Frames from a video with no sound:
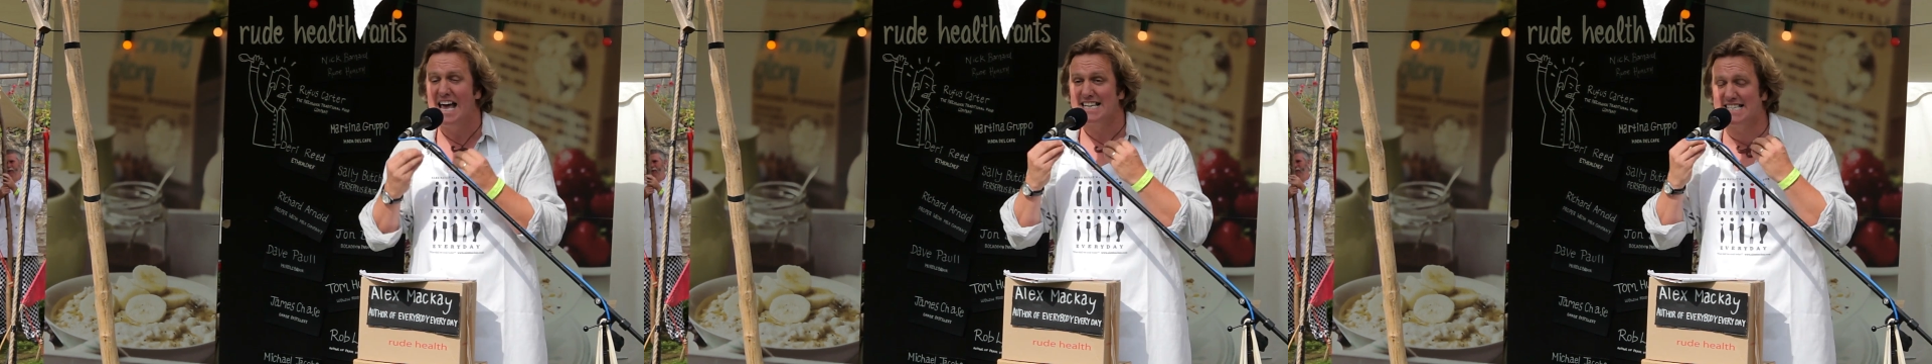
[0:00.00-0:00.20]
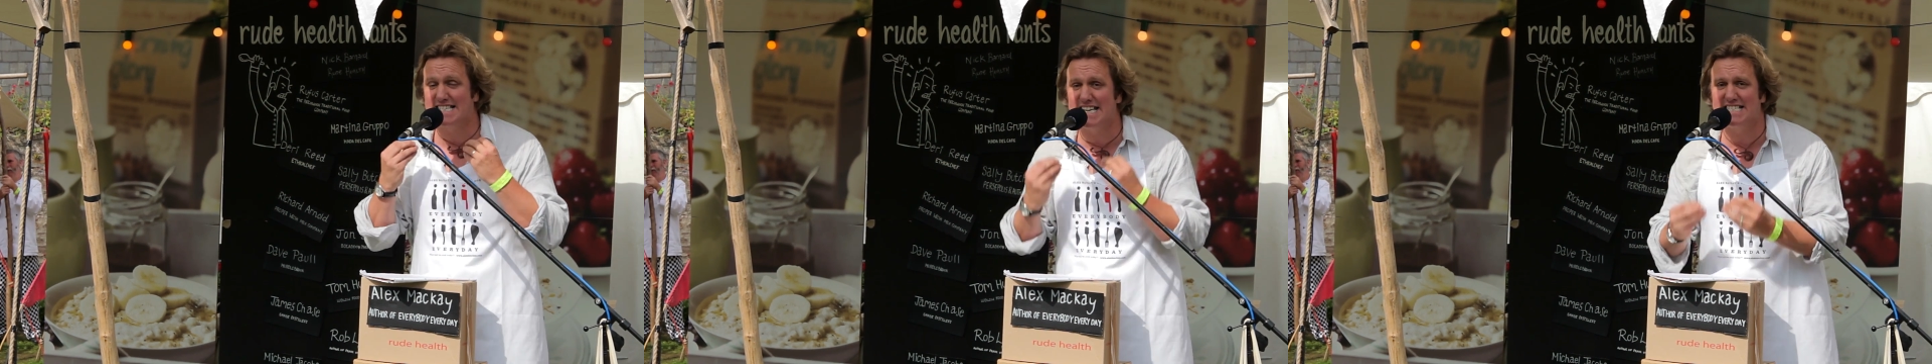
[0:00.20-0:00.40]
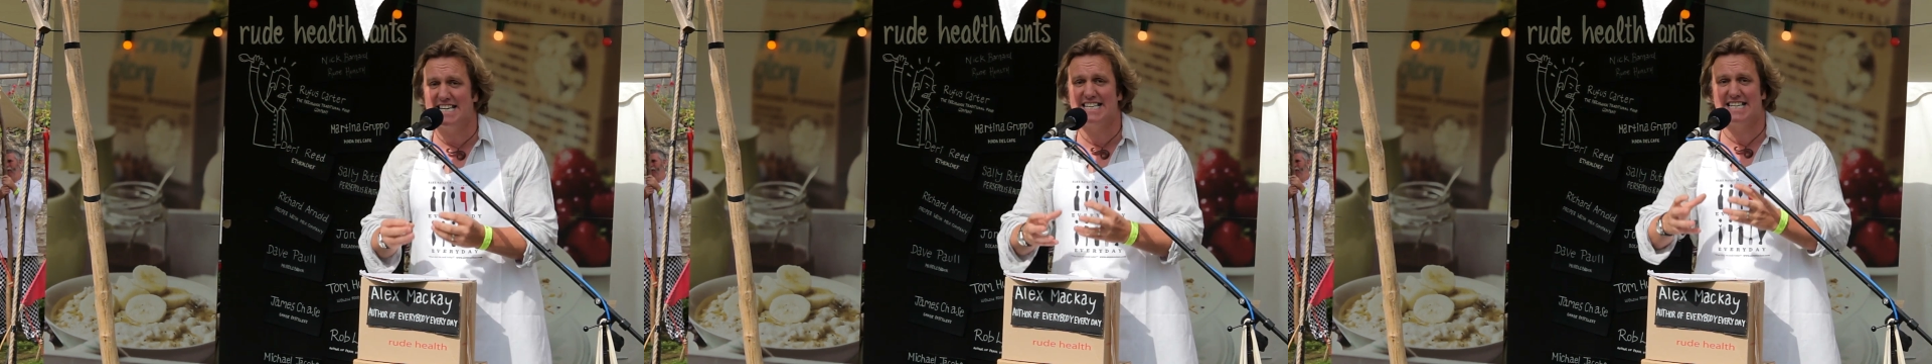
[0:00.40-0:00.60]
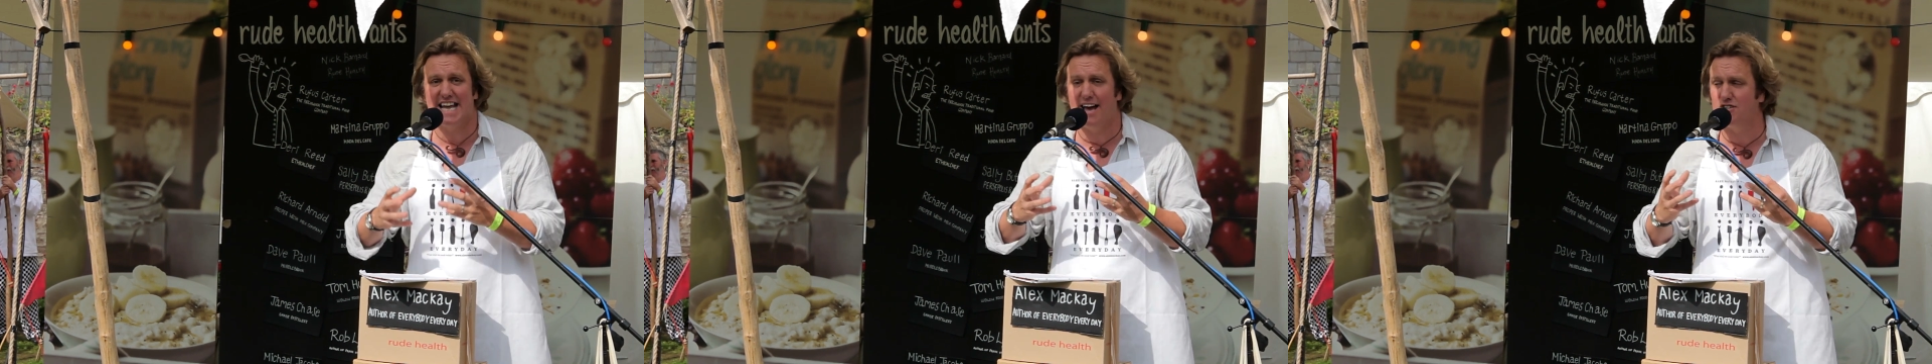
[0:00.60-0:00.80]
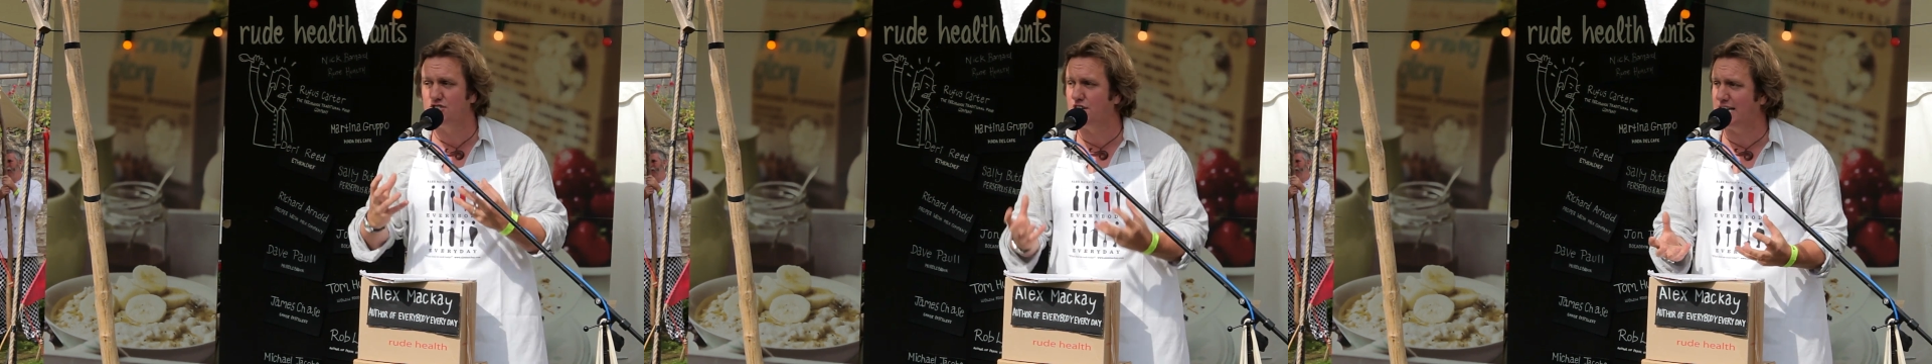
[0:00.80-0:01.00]
sitting
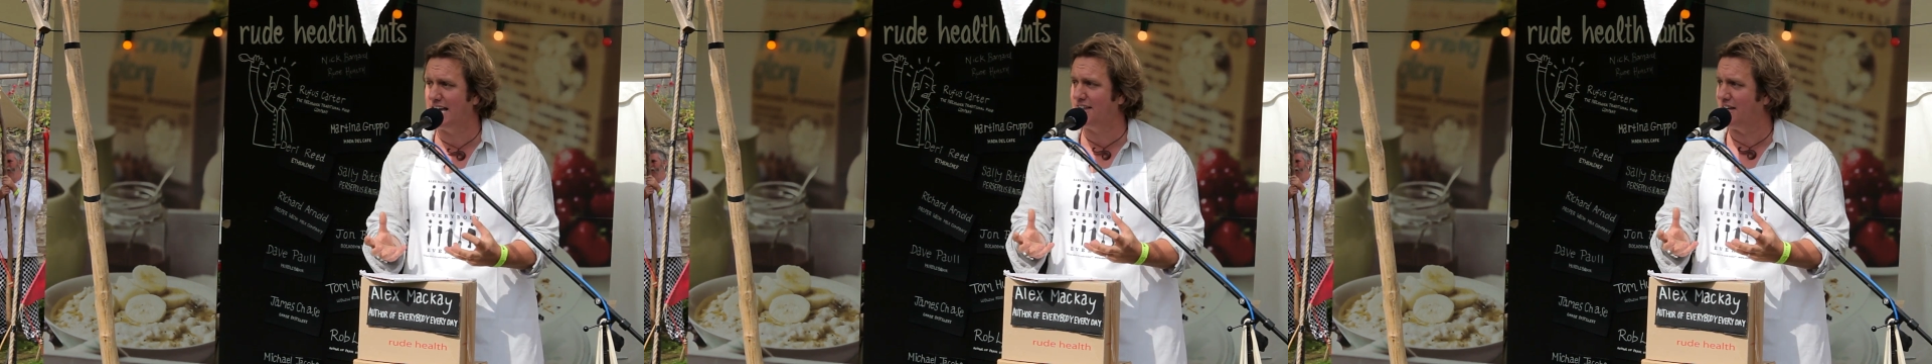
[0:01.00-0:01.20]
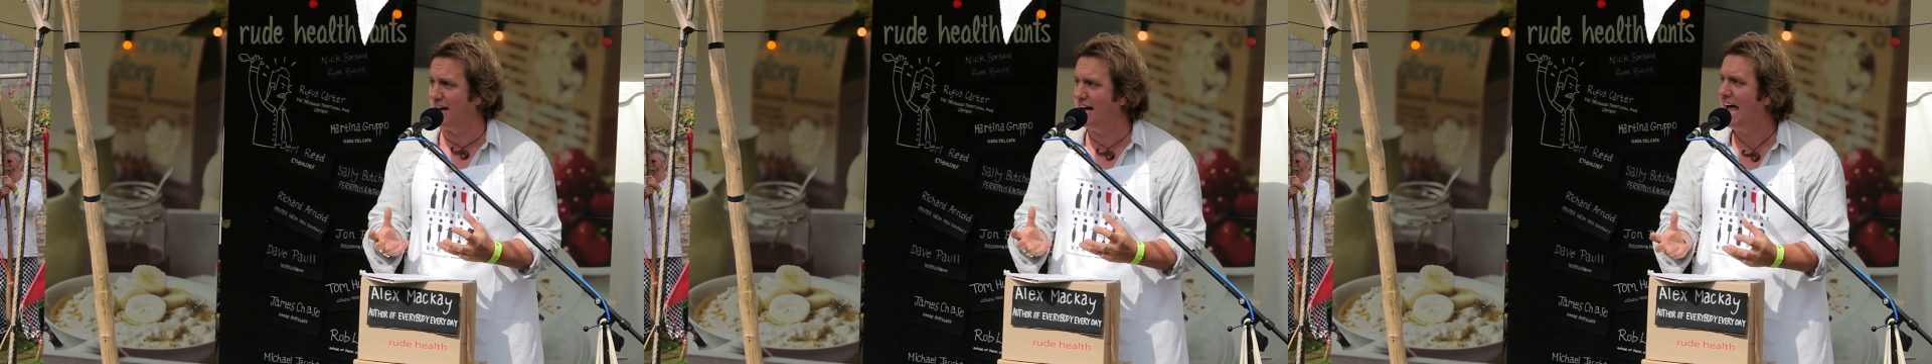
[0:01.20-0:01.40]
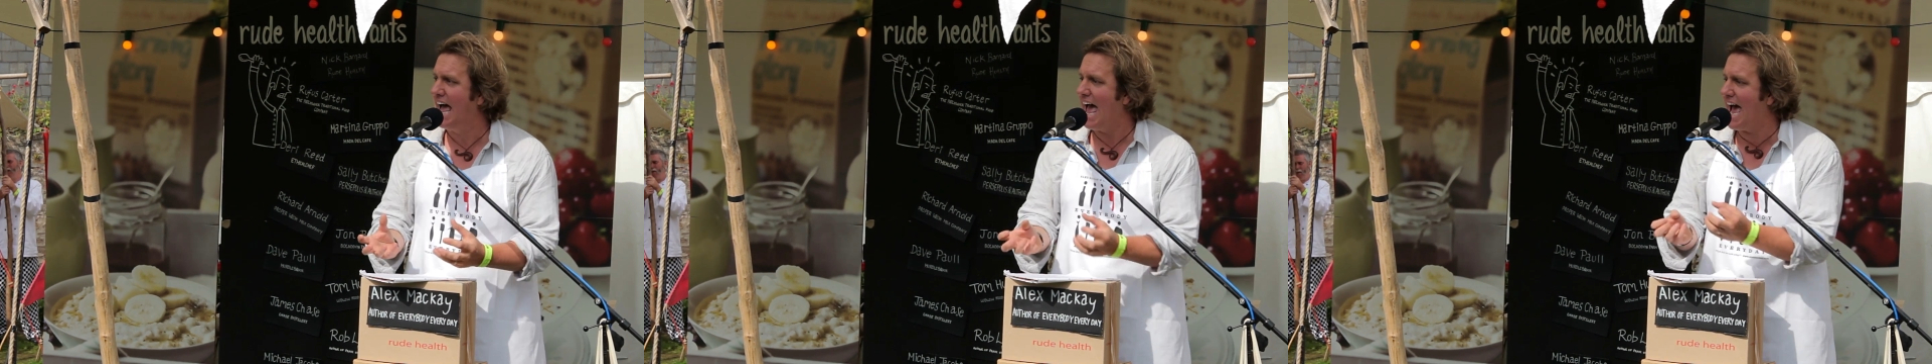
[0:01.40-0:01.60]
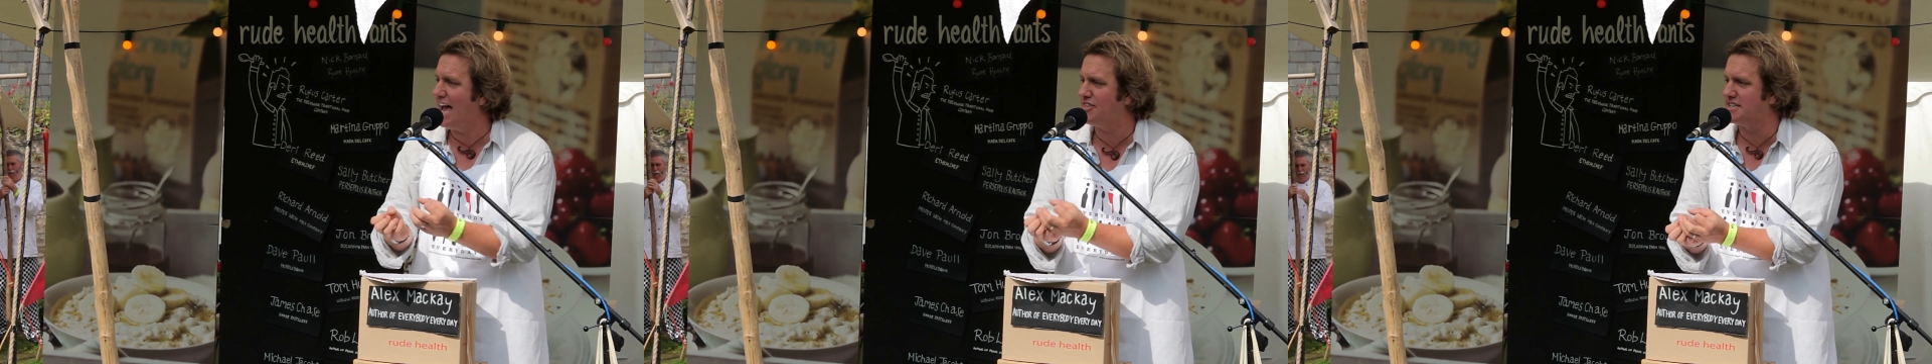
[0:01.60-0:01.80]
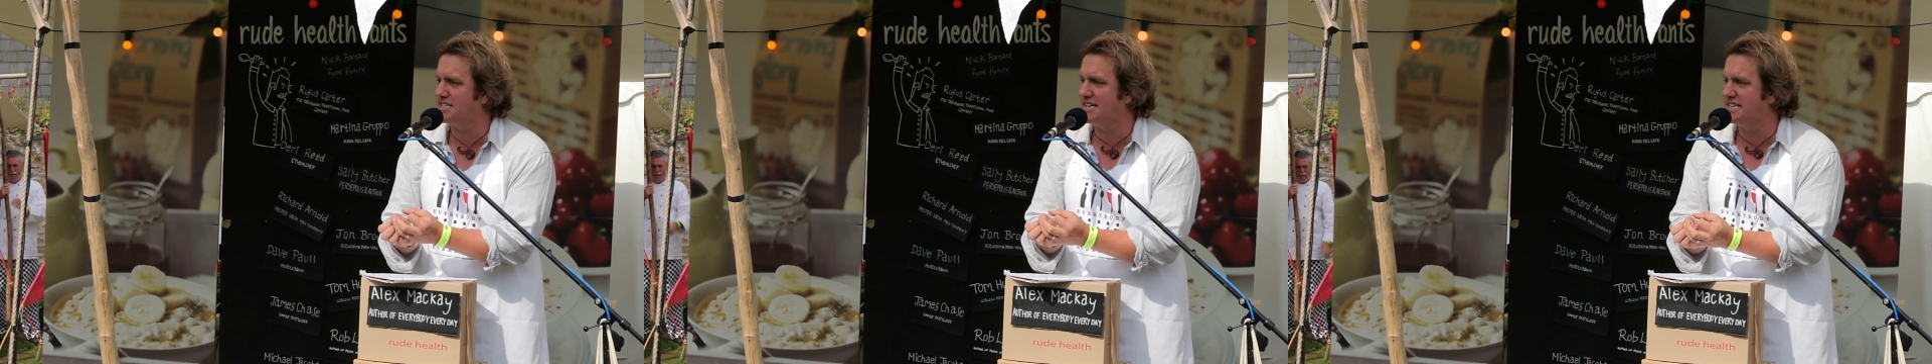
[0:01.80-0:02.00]
down together
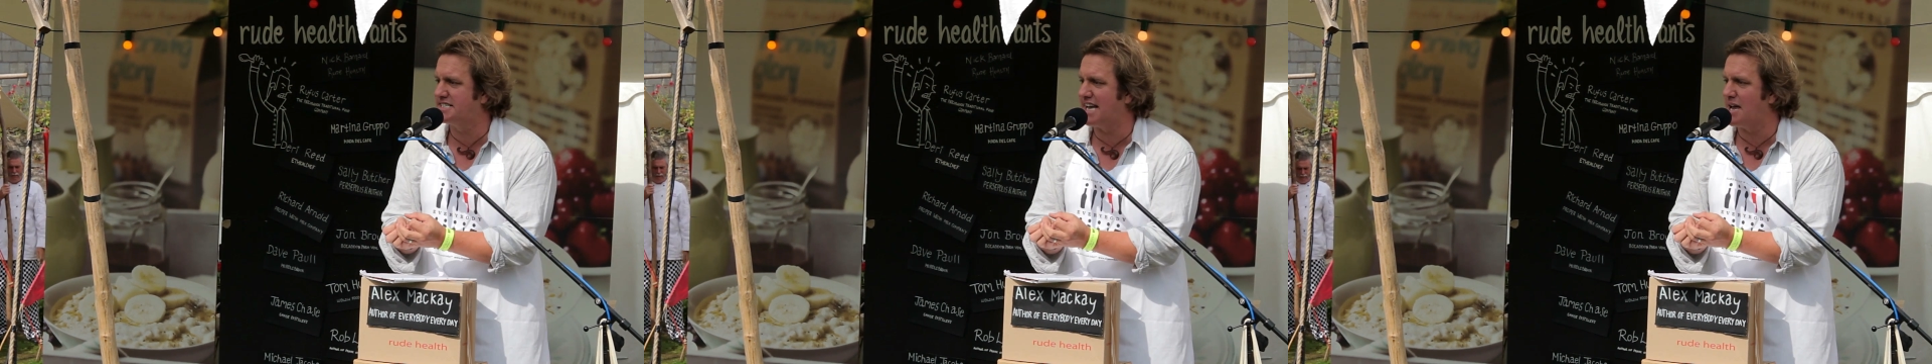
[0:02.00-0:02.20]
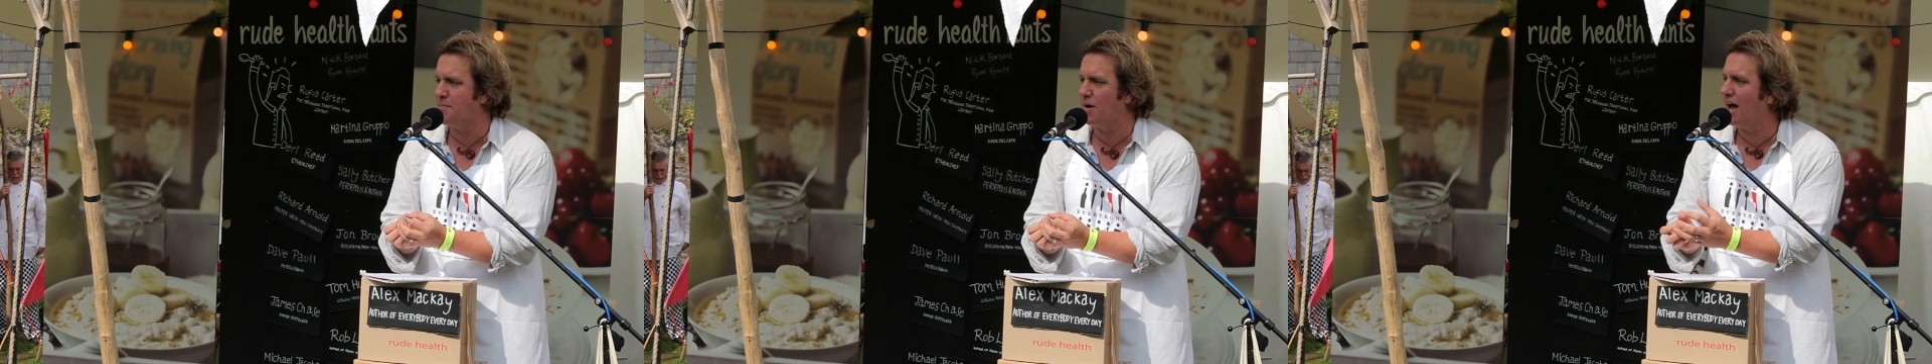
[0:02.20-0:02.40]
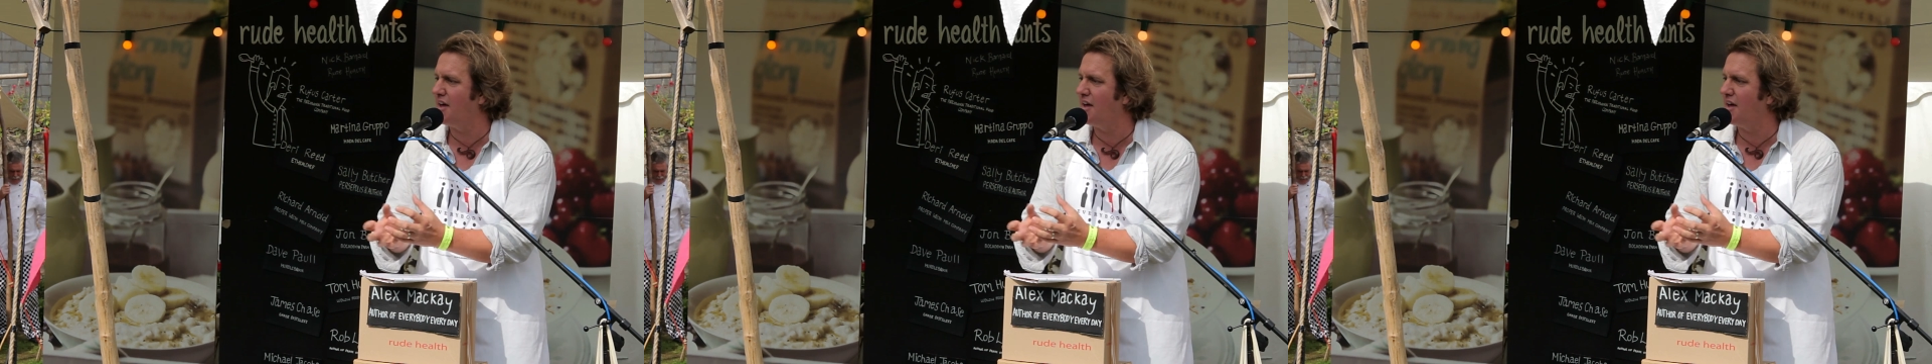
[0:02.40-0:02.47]
at the dinner table.